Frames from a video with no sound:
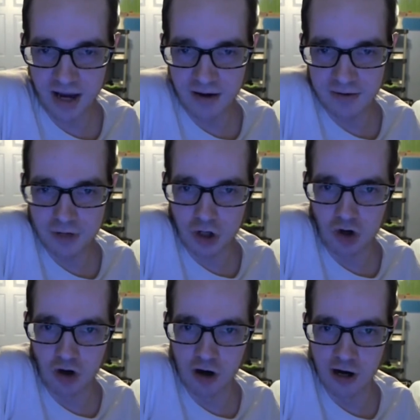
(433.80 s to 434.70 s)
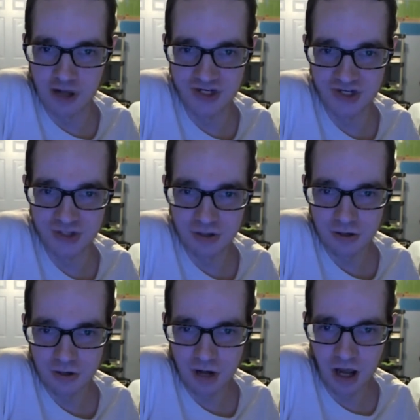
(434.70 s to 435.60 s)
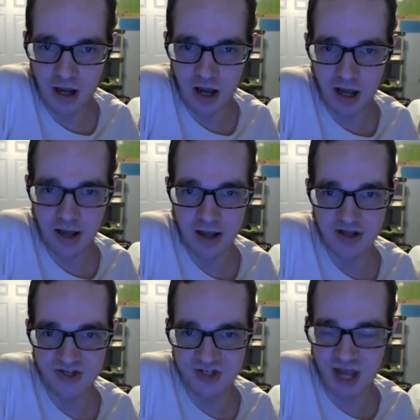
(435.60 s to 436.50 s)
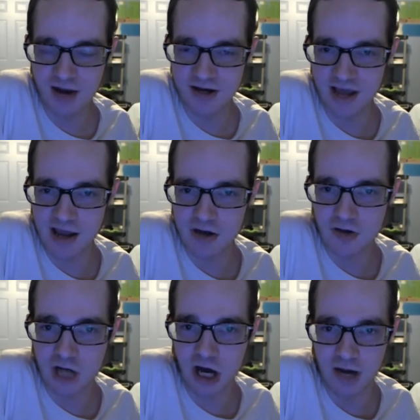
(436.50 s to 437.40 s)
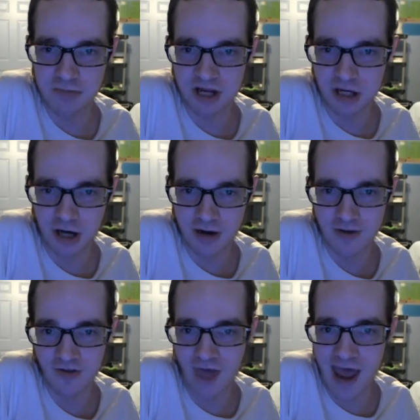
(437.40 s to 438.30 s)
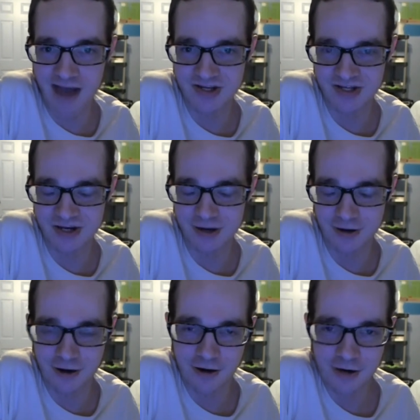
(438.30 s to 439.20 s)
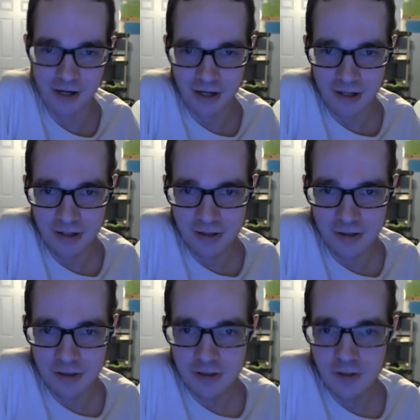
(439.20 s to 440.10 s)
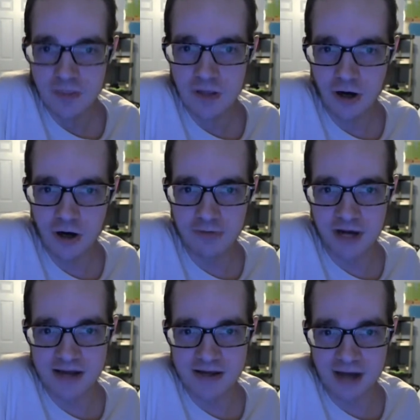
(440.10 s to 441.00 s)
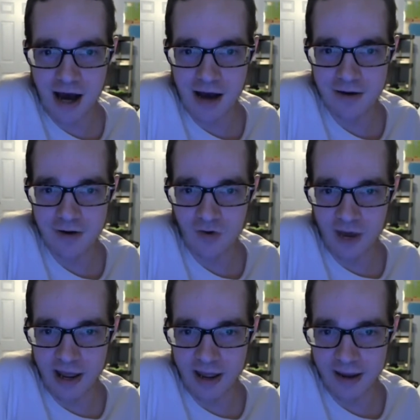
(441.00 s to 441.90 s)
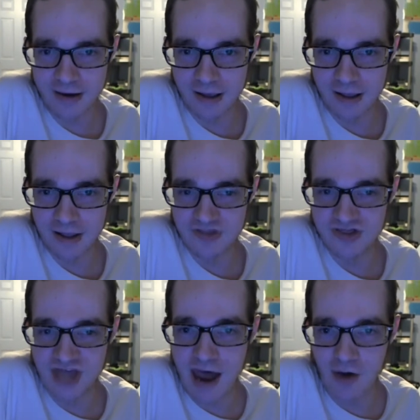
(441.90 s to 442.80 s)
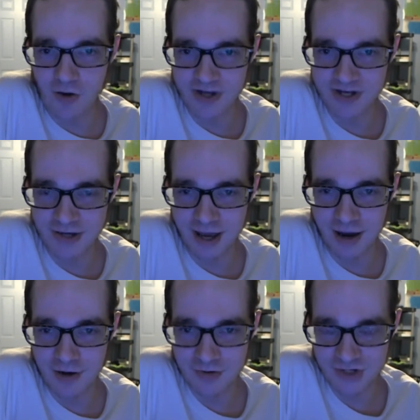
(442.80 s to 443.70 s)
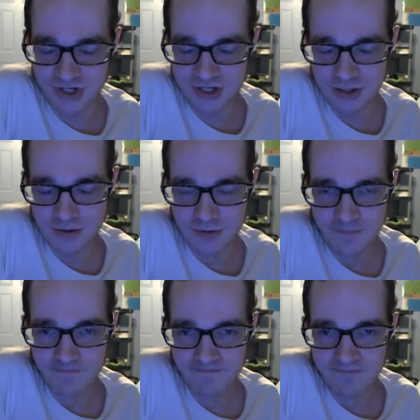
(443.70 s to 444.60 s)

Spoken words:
And of course, San Diego Comic-Con last year, oh my god, when that was announced,